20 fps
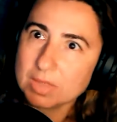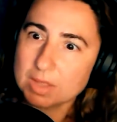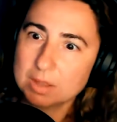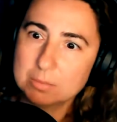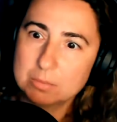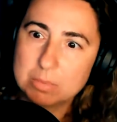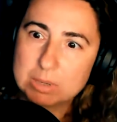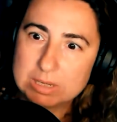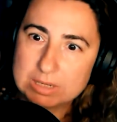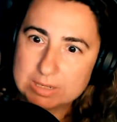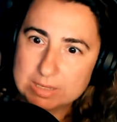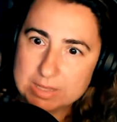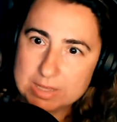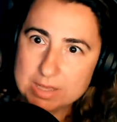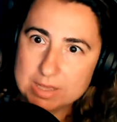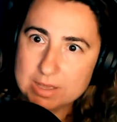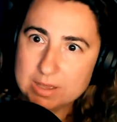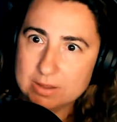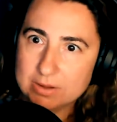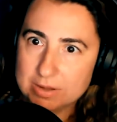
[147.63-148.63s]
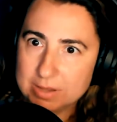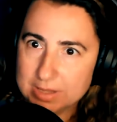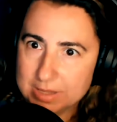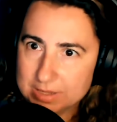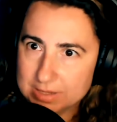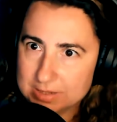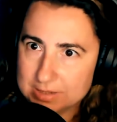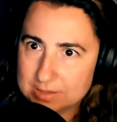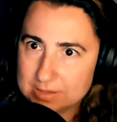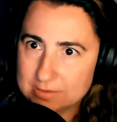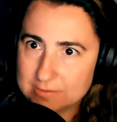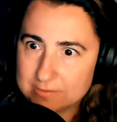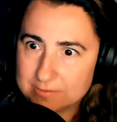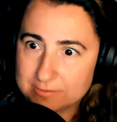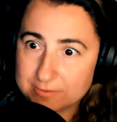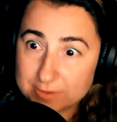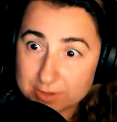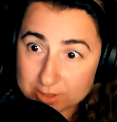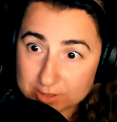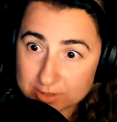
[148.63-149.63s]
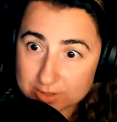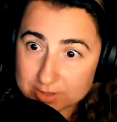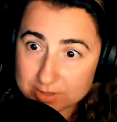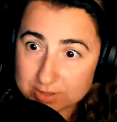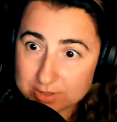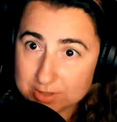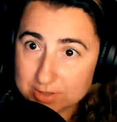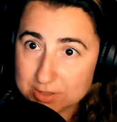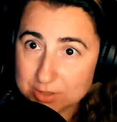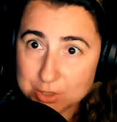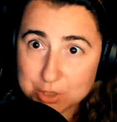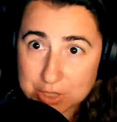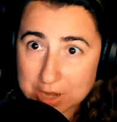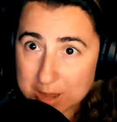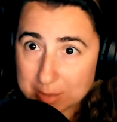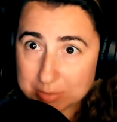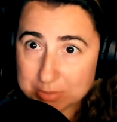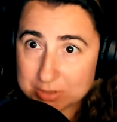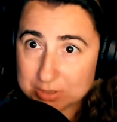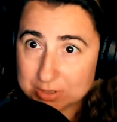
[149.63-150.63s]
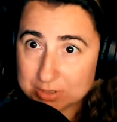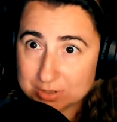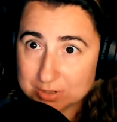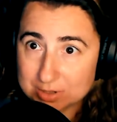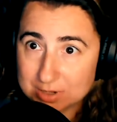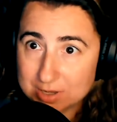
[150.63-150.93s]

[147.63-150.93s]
But here is the first chapter,